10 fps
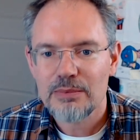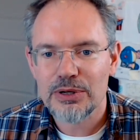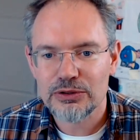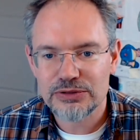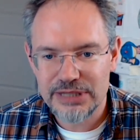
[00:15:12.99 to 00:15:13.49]

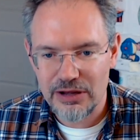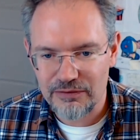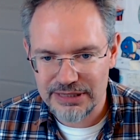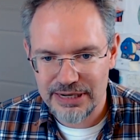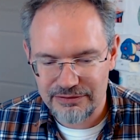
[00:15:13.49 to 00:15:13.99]
but who
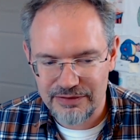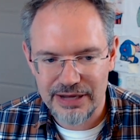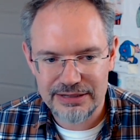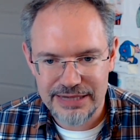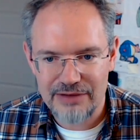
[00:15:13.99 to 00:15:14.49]

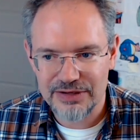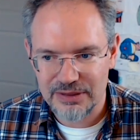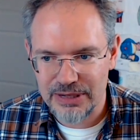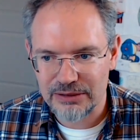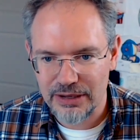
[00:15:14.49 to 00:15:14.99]
self-identified as having a
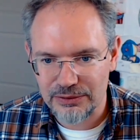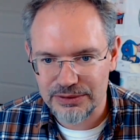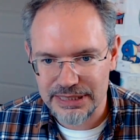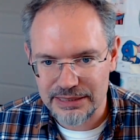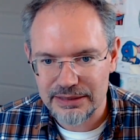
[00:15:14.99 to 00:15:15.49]
mental health
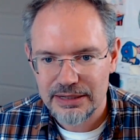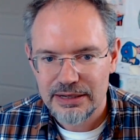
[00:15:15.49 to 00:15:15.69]
need.